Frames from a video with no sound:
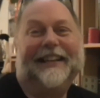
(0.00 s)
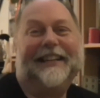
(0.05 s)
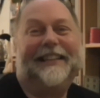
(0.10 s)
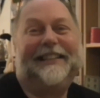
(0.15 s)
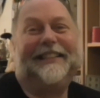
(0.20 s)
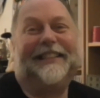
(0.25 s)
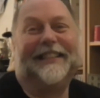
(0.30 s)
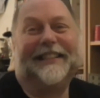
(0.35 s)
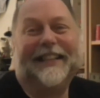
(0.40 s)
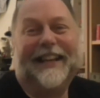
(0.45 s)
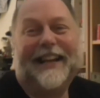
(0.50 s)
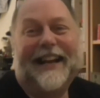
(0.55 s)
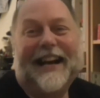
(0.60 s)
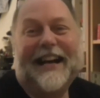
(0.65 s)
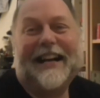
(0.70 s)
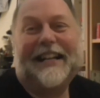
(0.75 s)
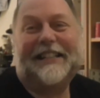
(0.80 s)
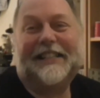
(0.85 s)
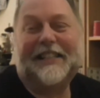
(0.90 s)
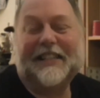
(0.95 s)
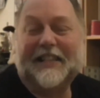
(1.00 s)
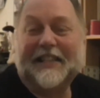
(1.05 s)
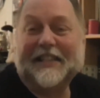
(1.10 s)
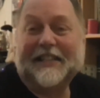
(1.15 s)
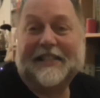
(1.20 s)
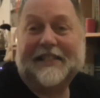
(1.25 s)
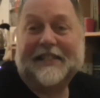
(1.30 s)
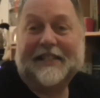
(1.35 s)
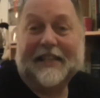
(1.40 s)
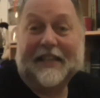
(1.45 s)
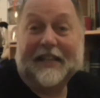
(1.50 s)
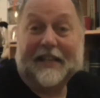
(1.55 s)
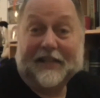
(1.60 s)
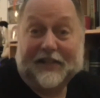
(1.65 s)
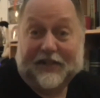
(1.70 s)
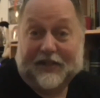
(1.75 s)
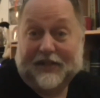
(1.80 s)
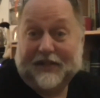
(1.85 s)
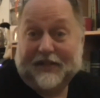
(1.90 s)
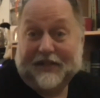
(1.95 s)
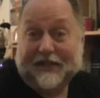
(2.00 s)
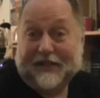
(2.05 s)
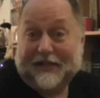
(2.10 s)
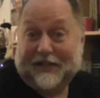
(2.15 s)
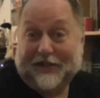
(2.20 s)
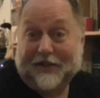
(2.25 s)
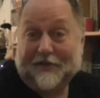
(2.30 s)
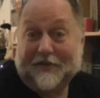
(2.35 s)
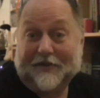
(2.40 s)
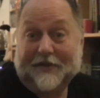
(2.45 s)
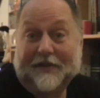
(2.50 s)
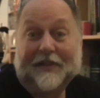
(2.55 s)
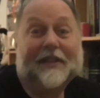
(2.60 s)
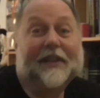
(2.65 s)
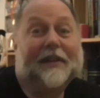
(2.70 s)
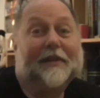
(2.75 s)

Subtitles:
to this student